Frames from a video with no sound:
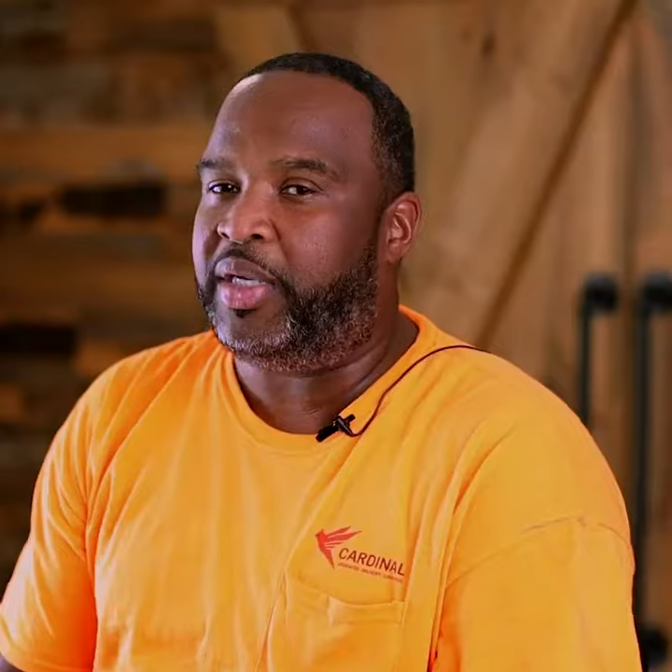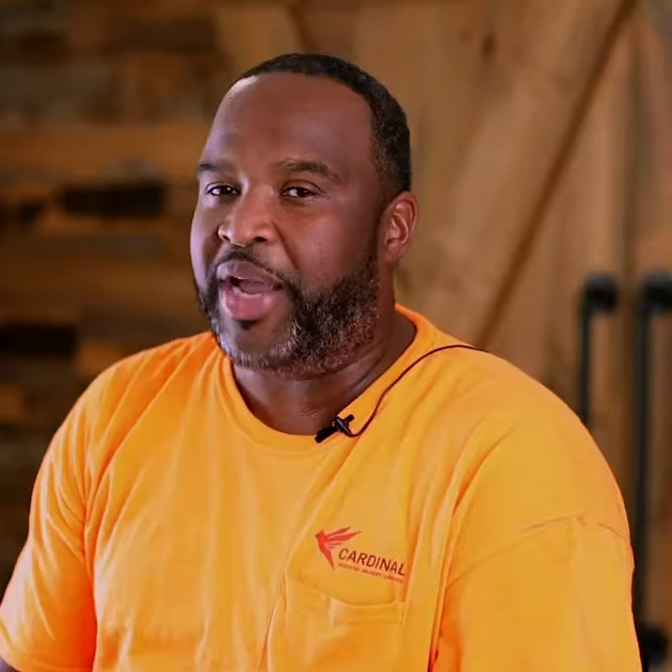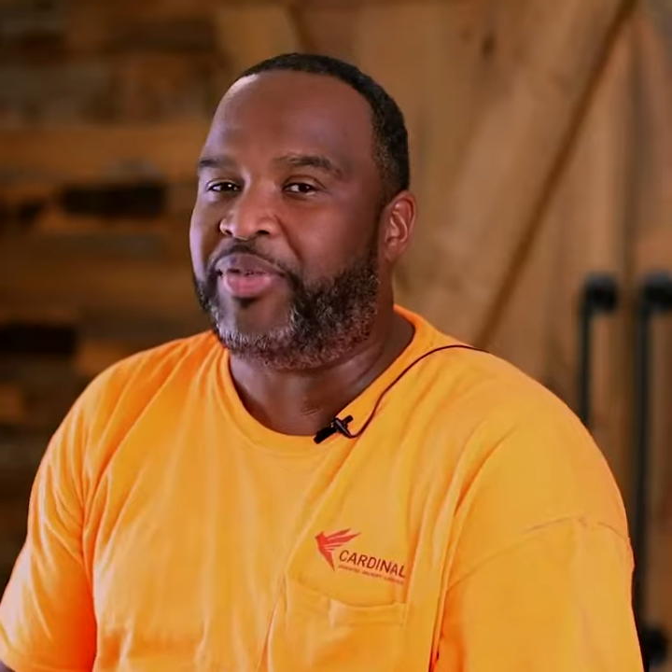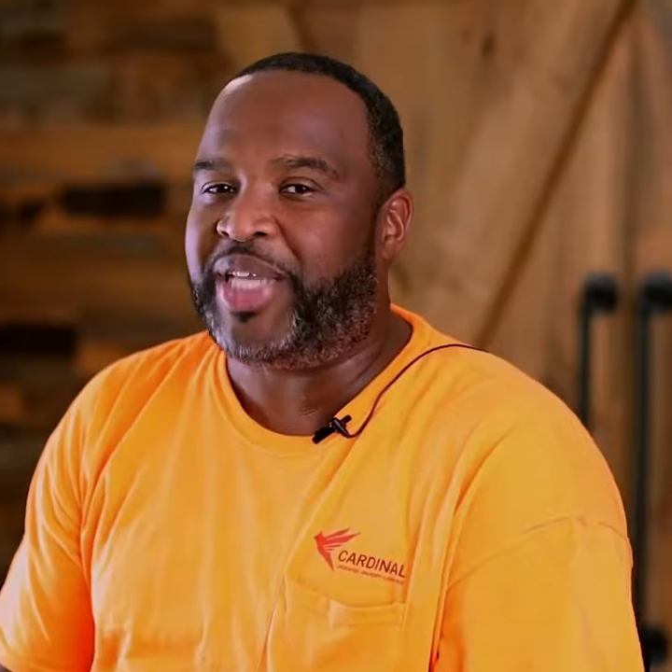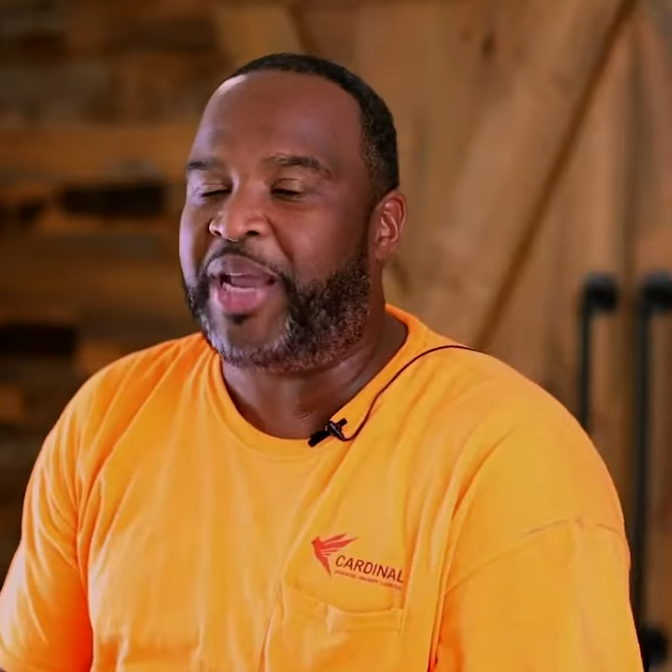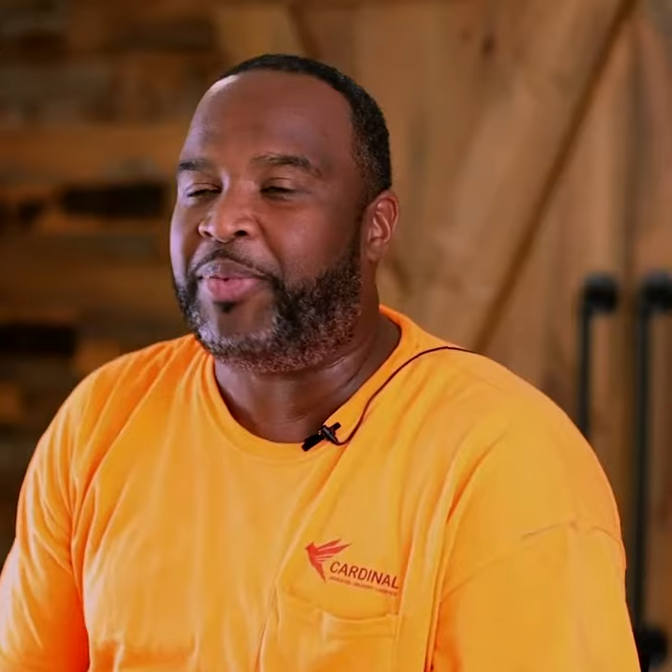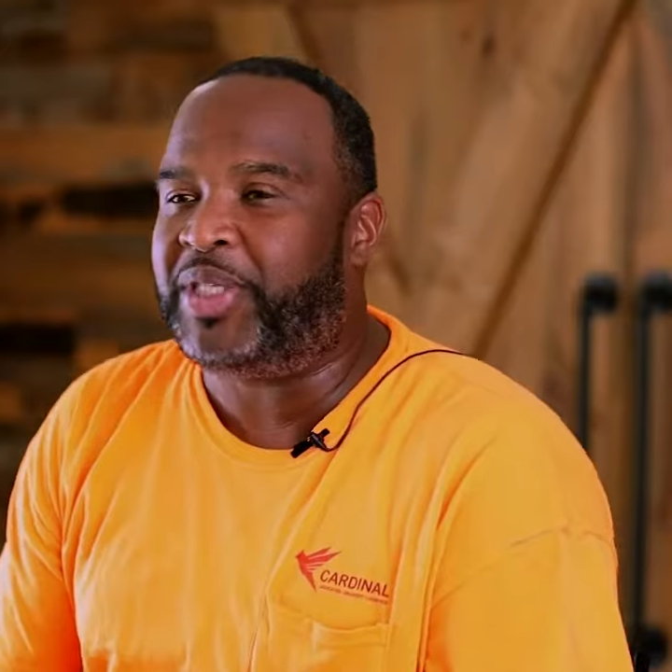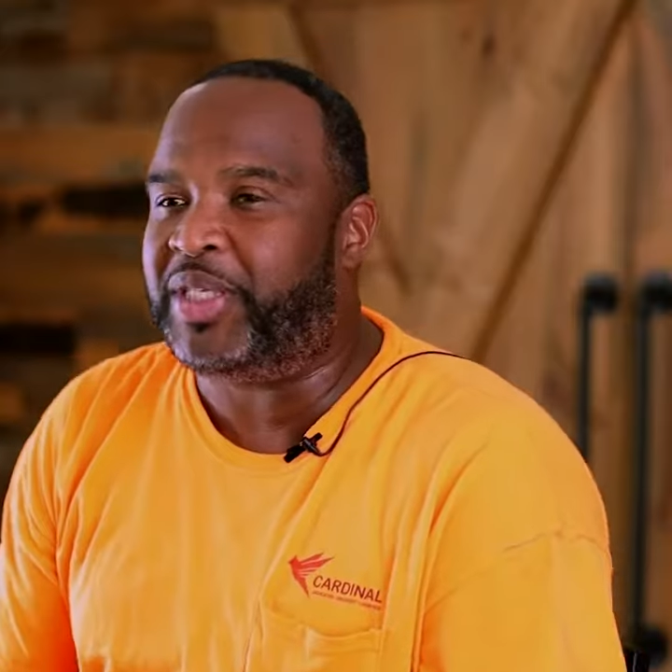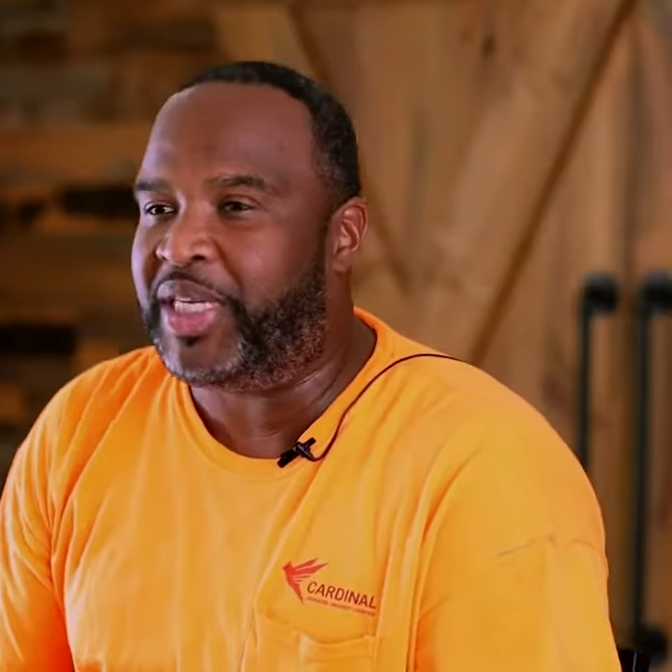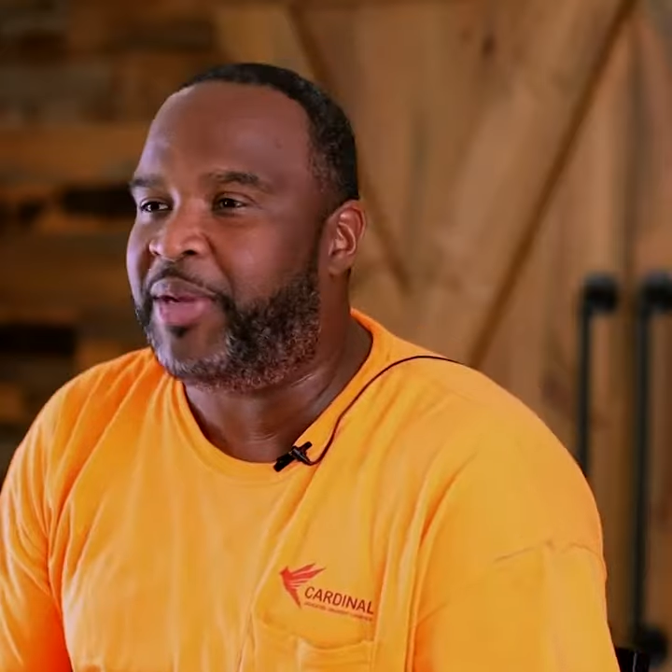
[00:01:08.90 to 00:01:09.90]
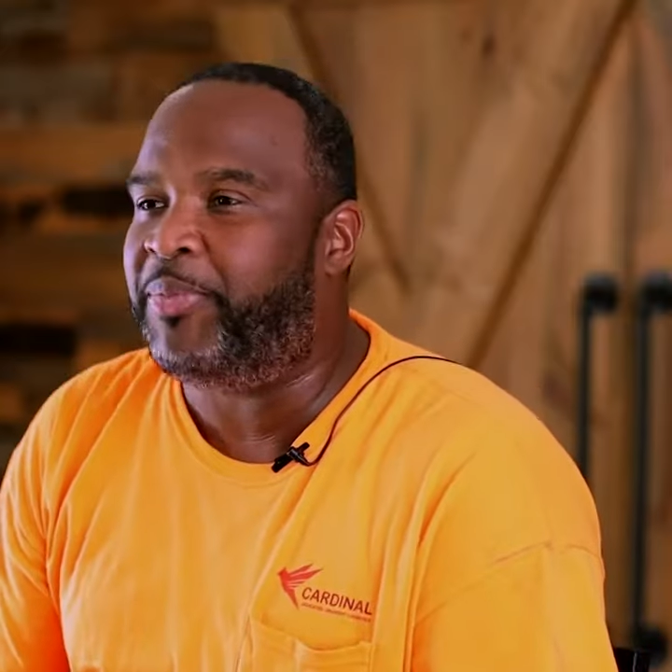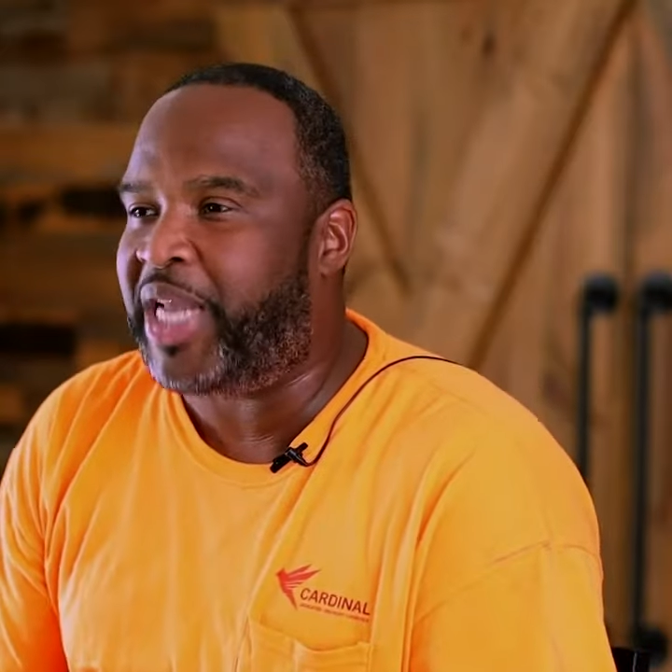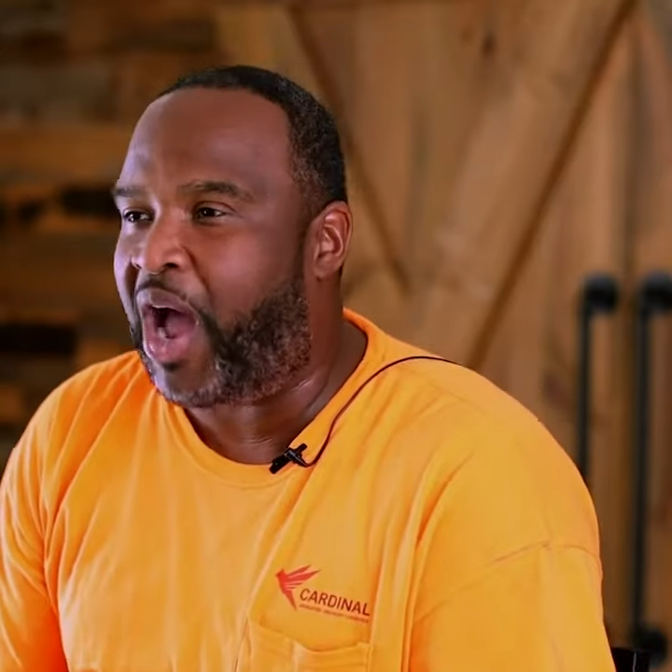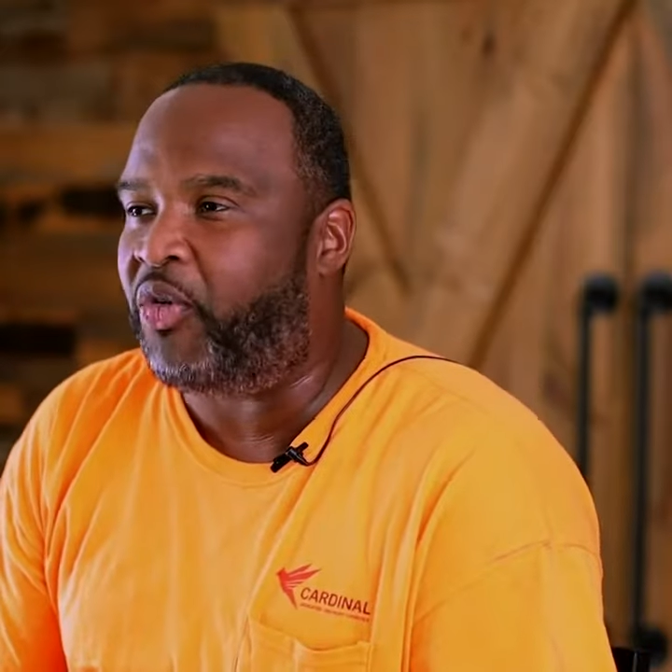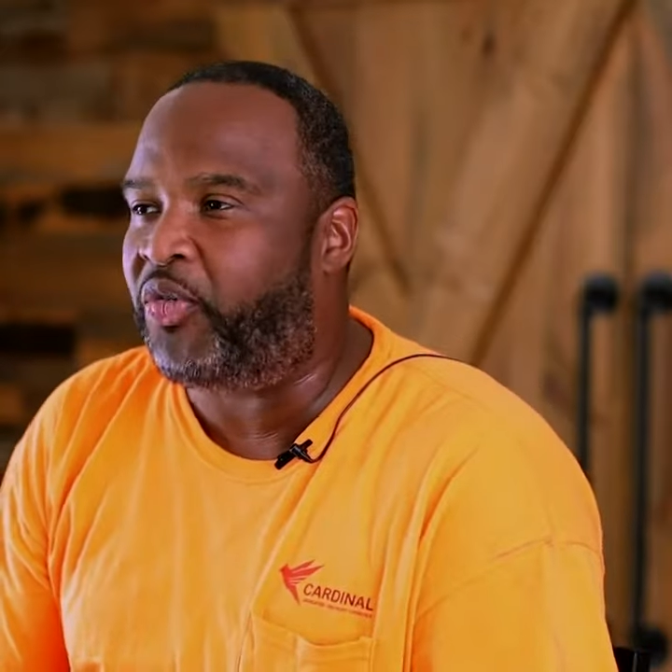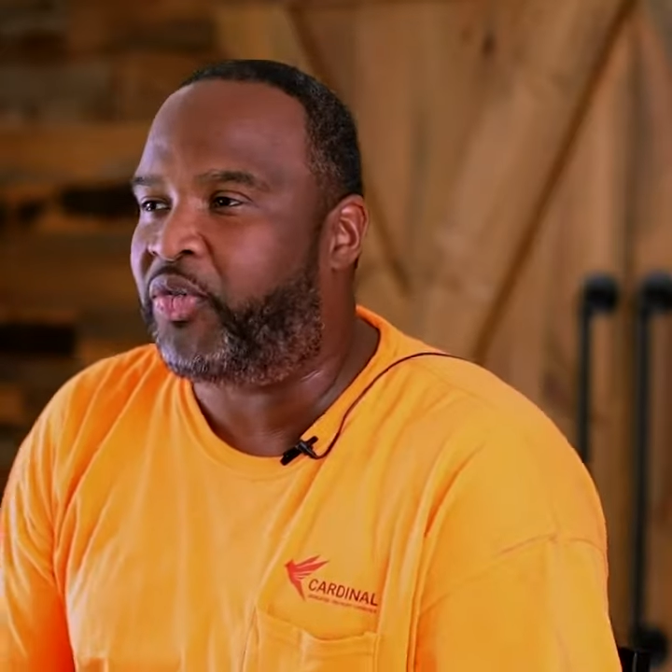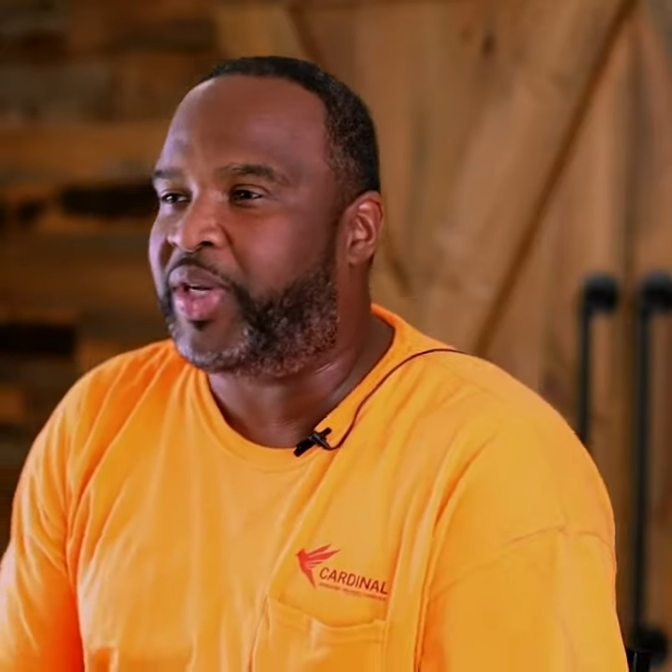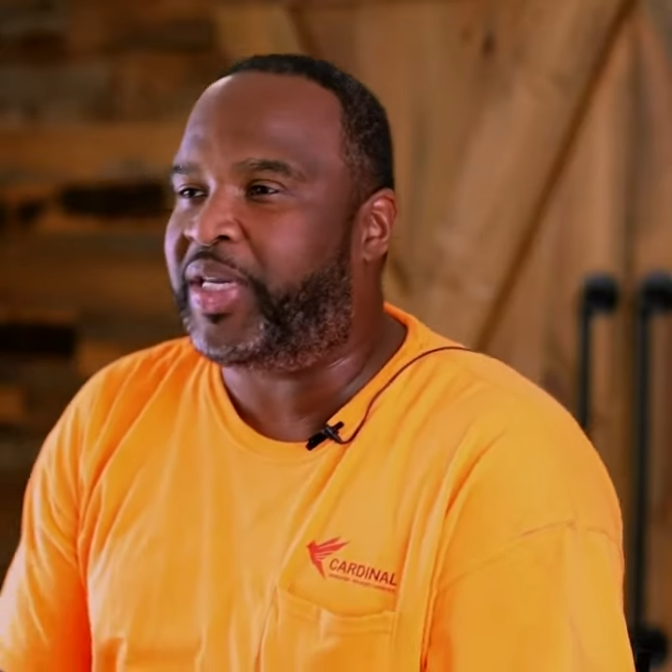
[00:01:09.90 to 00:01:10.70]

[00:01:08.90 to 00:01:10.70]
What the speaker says: they was able to get me off.